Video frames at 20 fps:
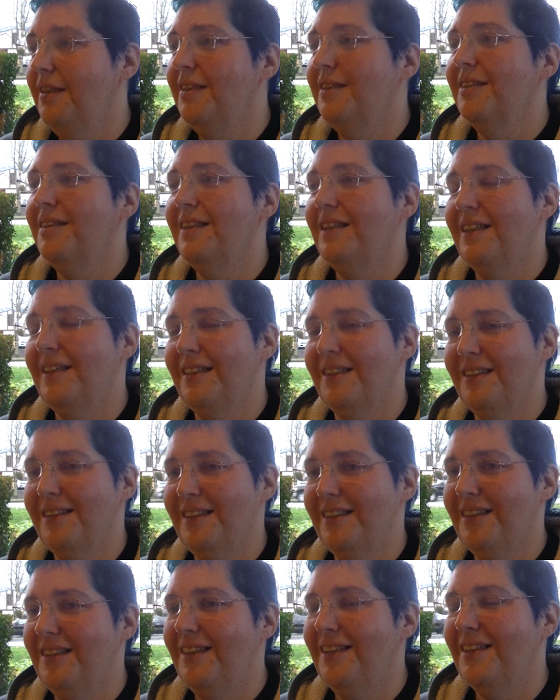Yeah,
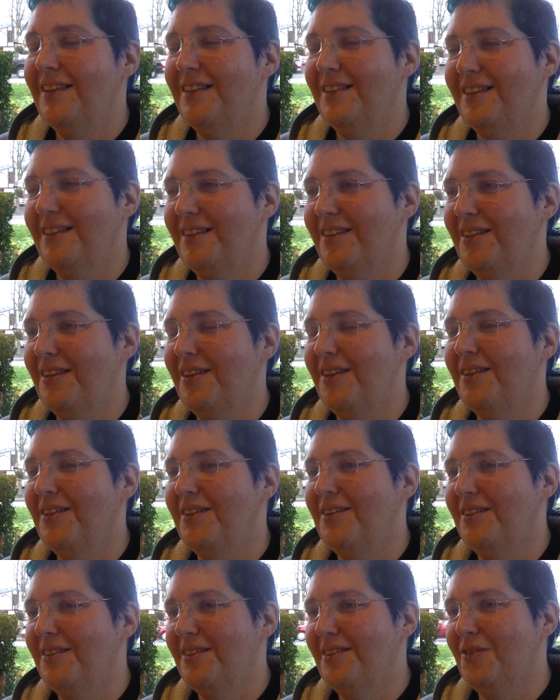the
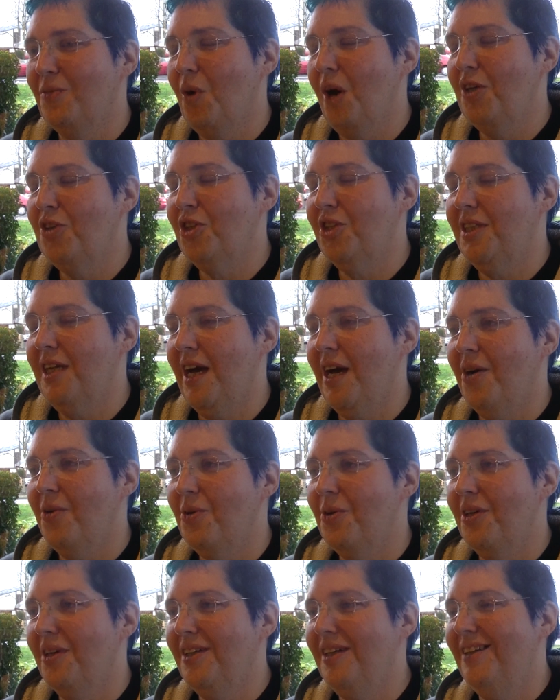
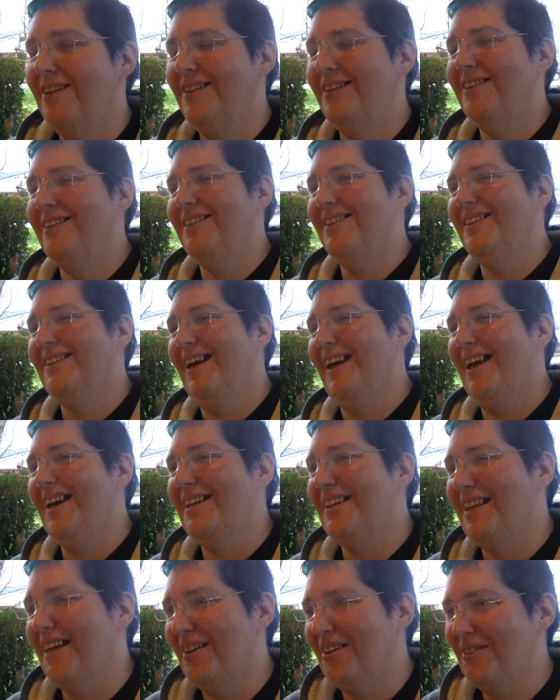Watchtower
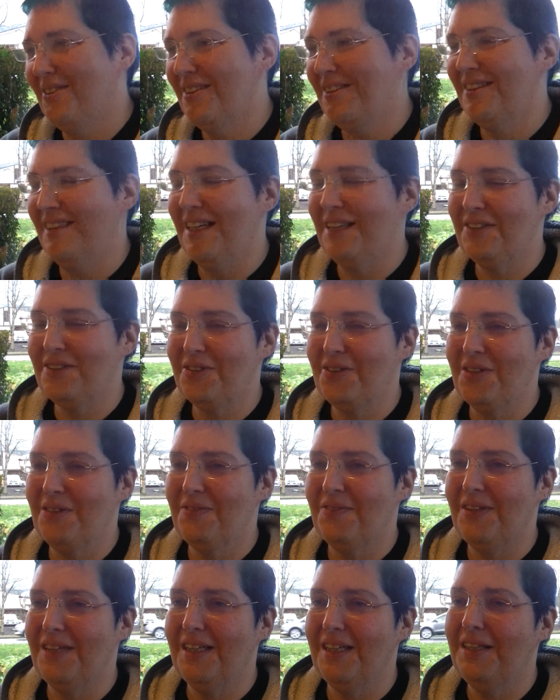handouts, that sort of
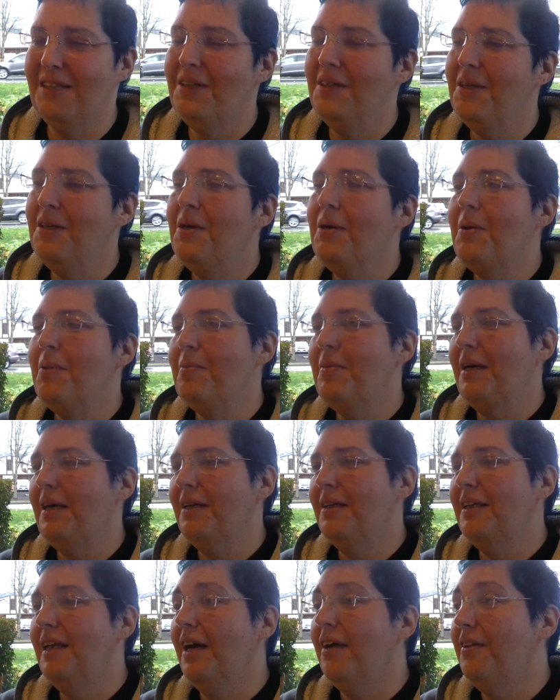thing. But
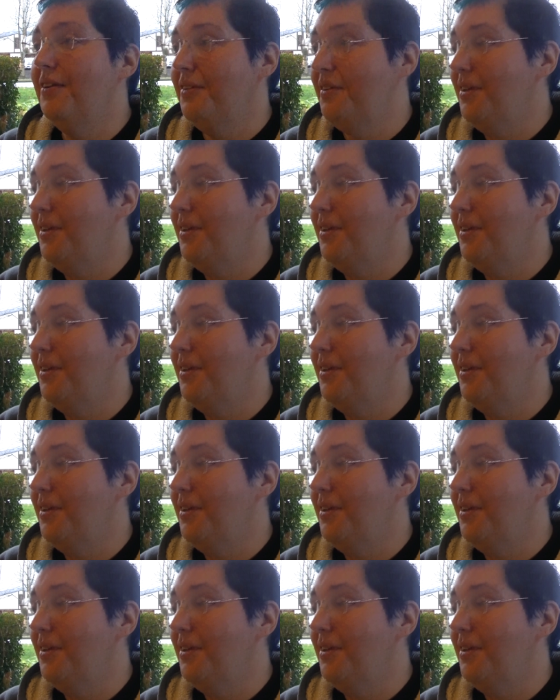yeah,